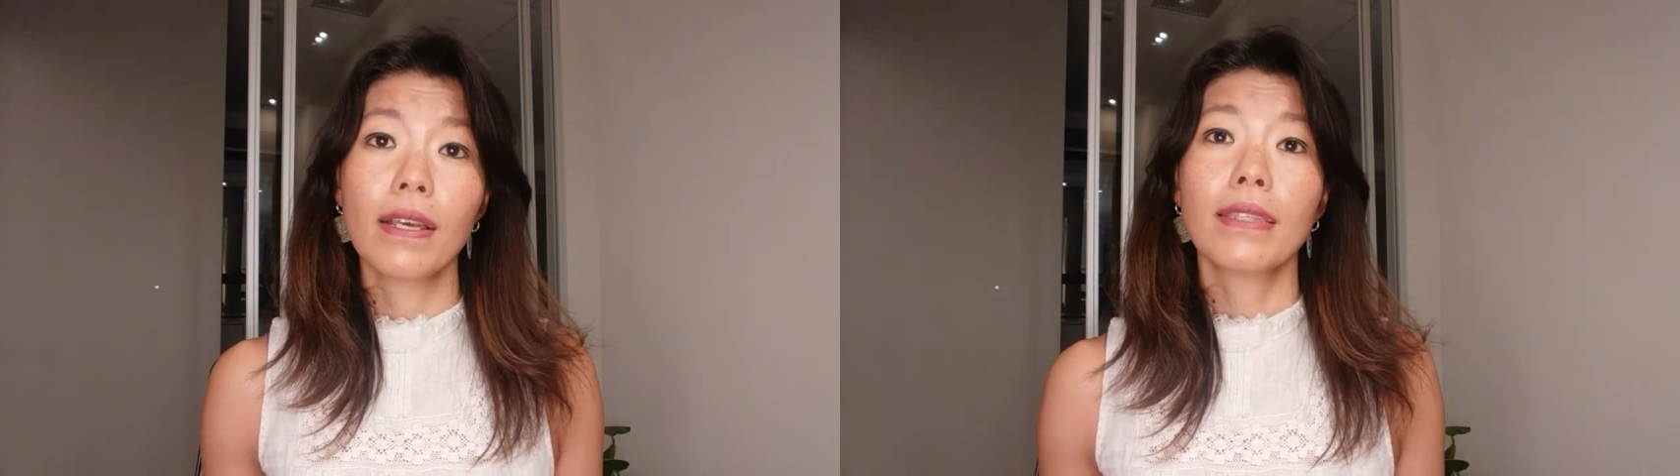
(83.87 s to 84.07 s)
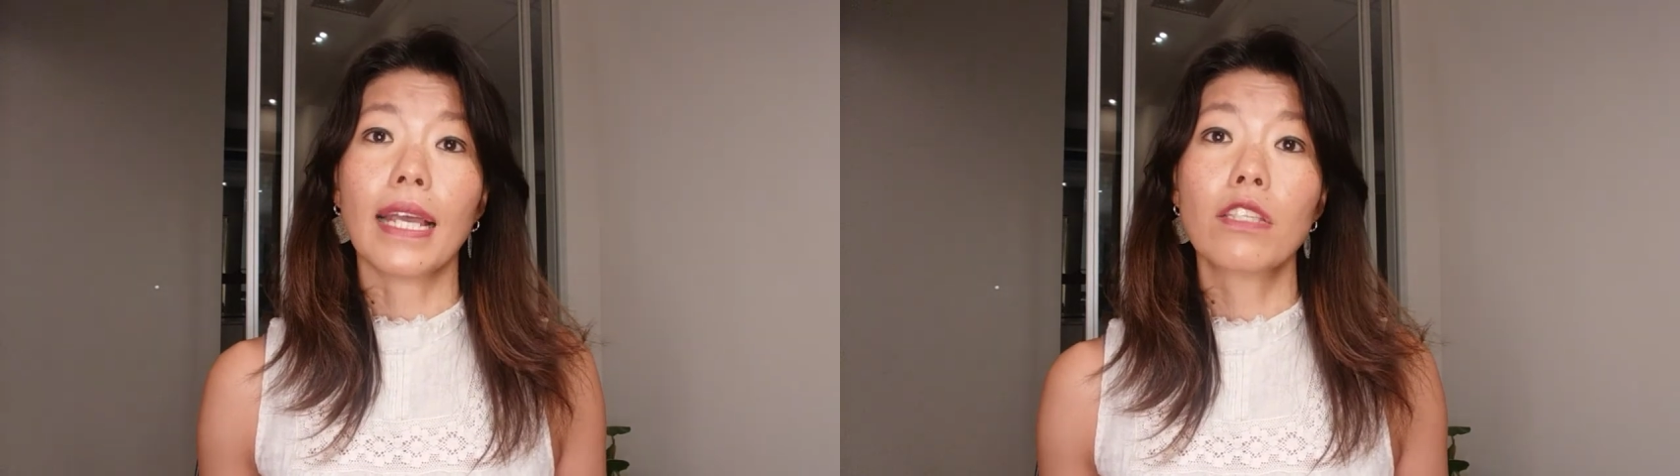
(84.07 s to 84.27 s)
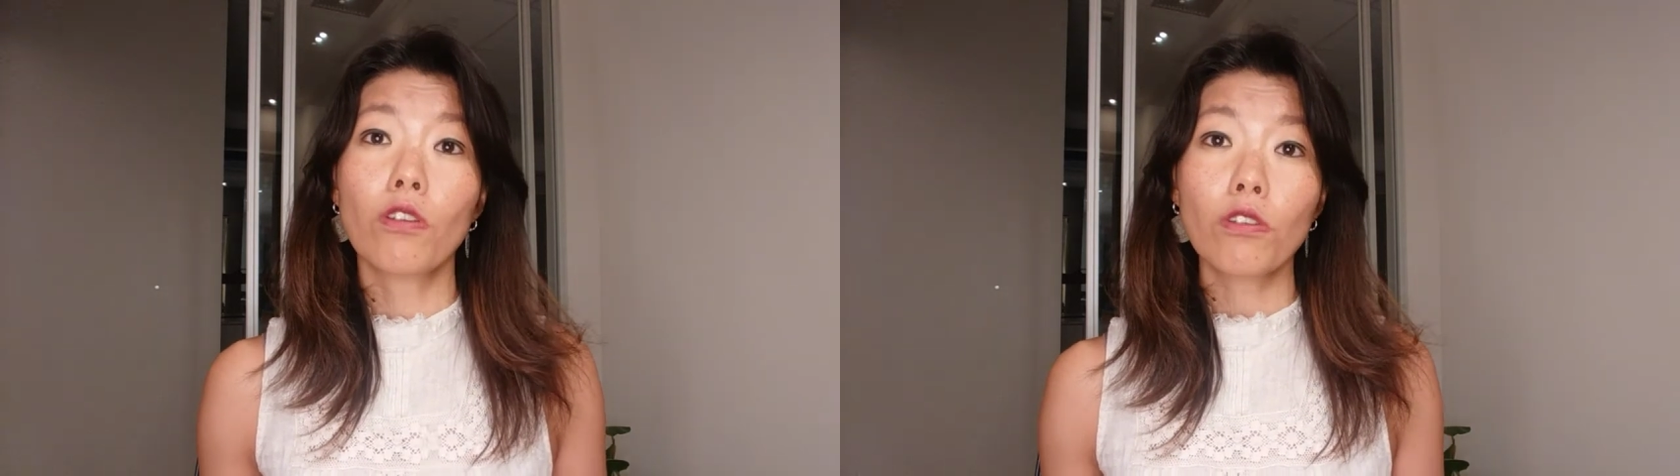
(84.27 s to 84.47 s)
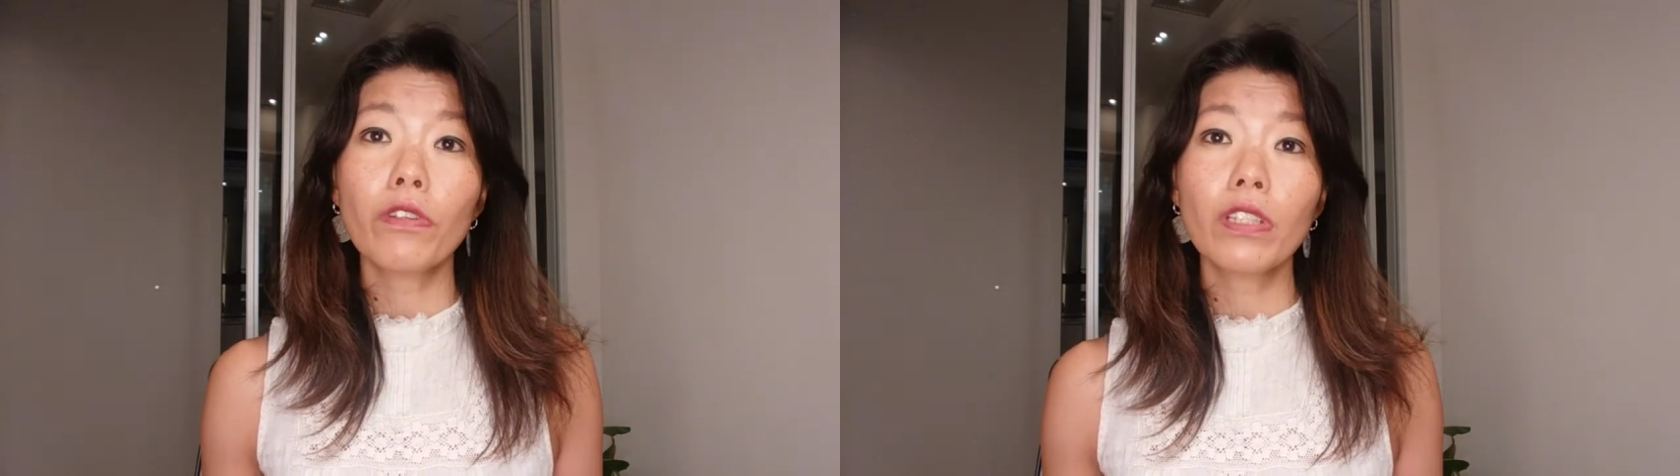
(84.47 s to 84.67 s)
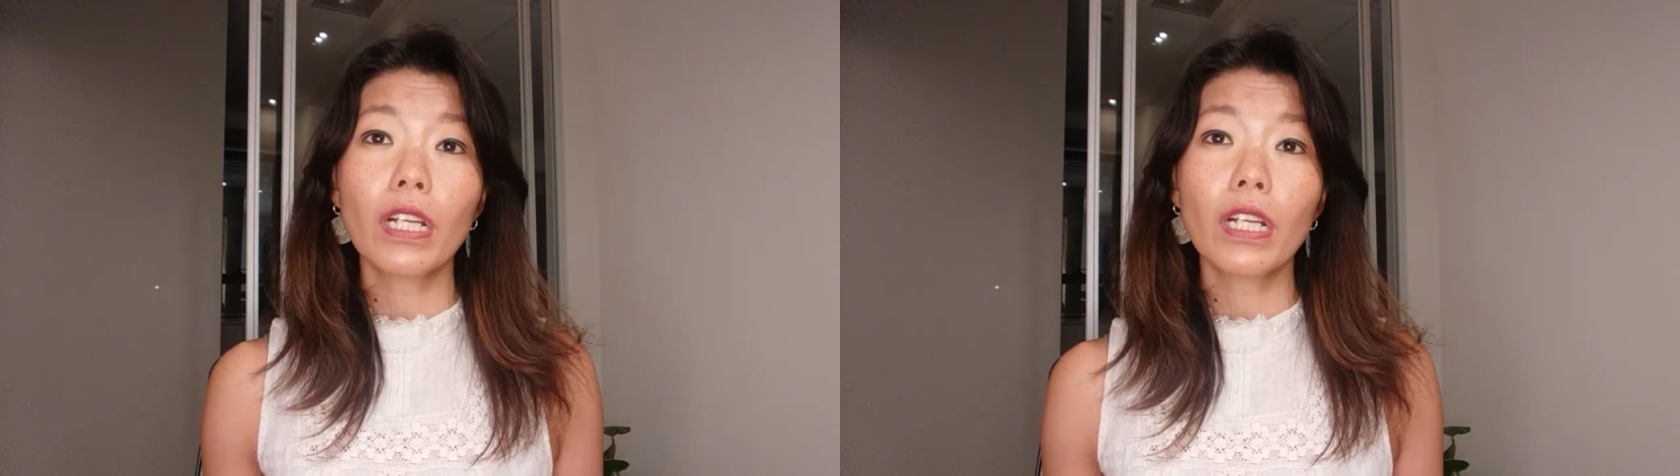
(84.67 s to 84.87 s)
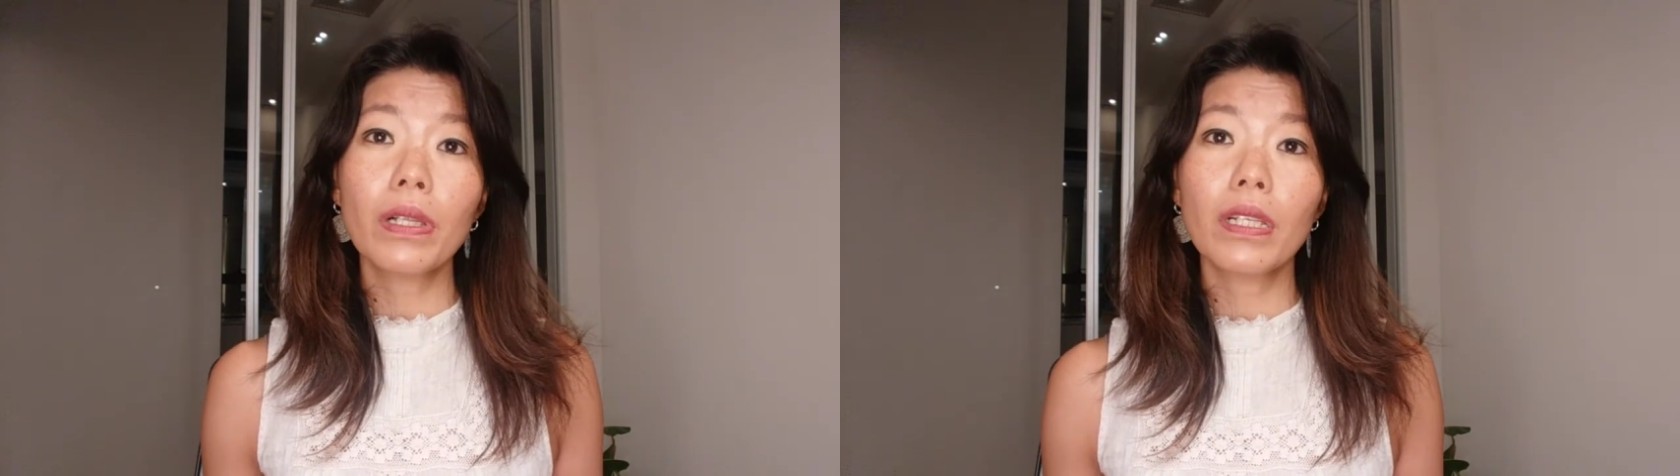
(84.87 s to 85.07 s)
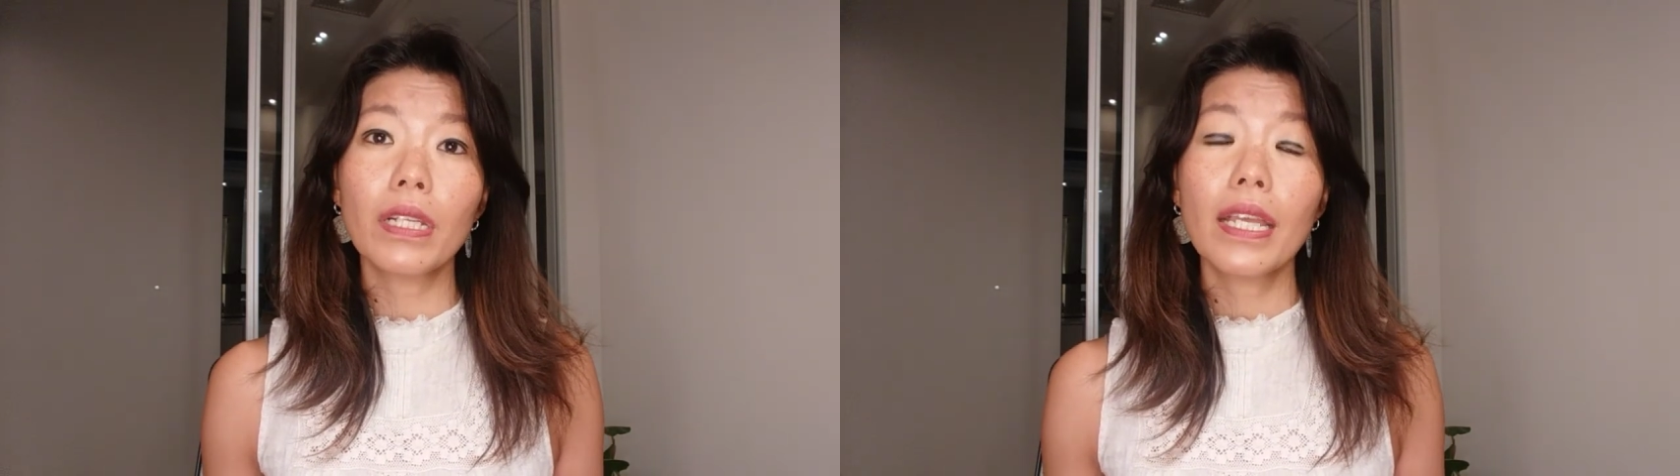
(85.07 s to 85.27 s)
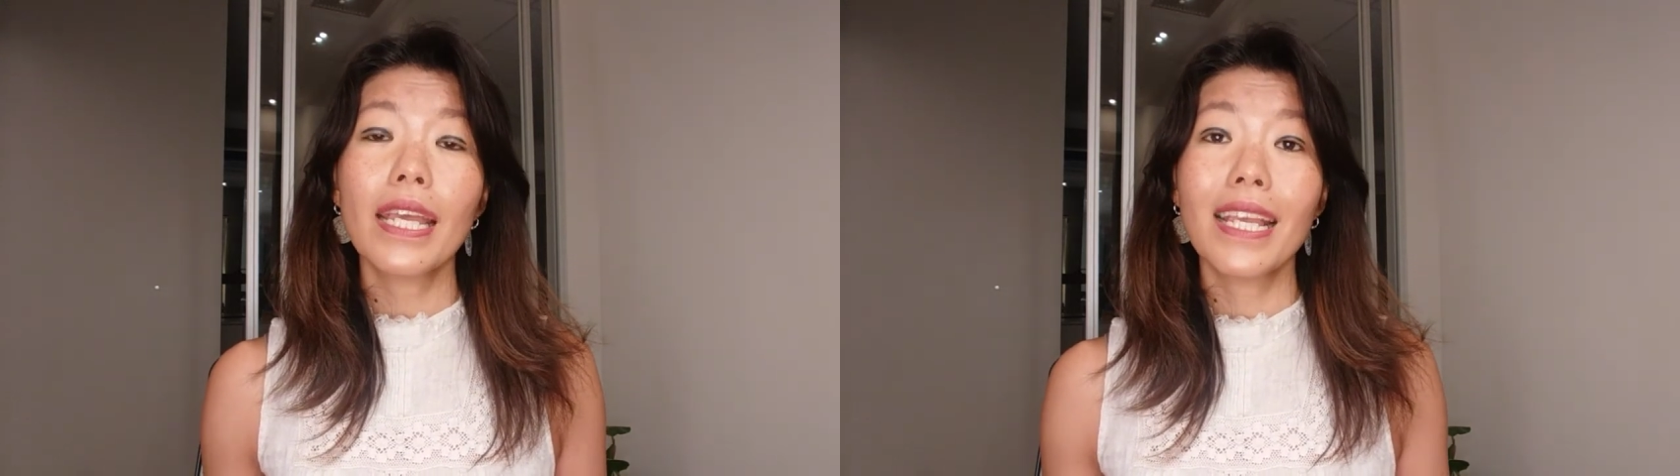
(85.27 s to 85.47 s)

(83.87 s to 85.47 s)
that social vulnerability